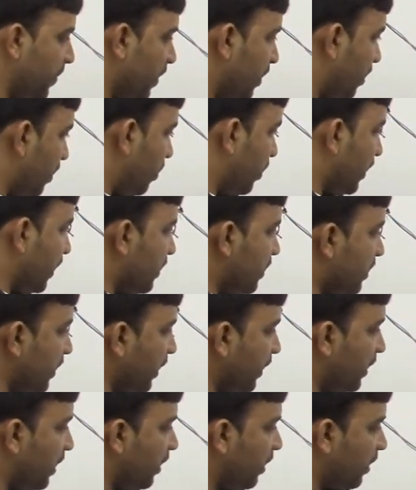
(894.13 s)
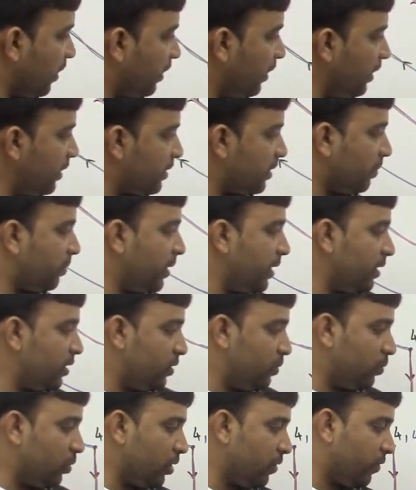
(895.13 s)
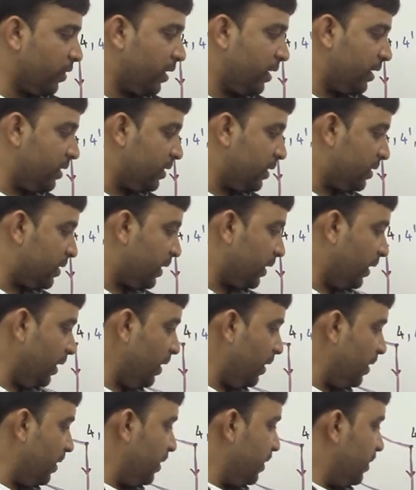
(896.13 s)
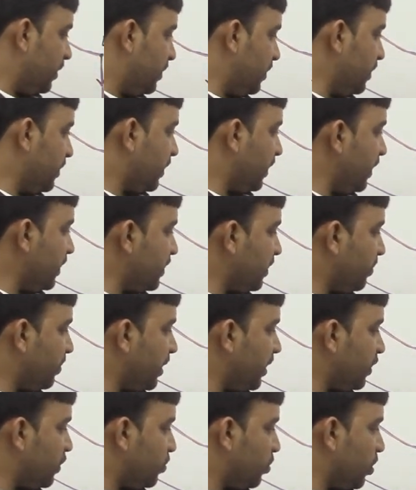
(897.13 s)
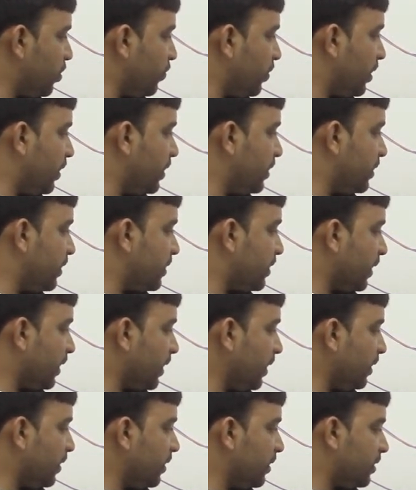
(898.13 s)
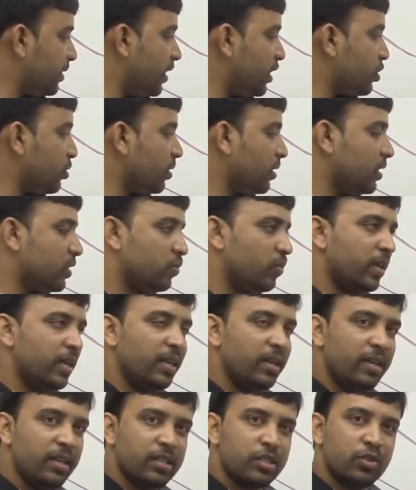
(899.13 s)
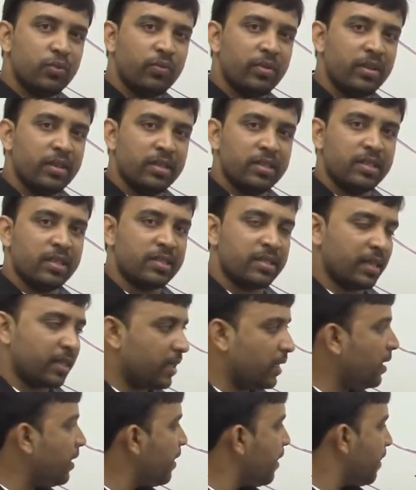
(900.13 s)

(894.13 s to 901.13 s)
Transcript: You can see here, heat supplied is more for diesel cycle. Since heat supplied is more for diesel cycle, this ratio is very least for diesel cycle.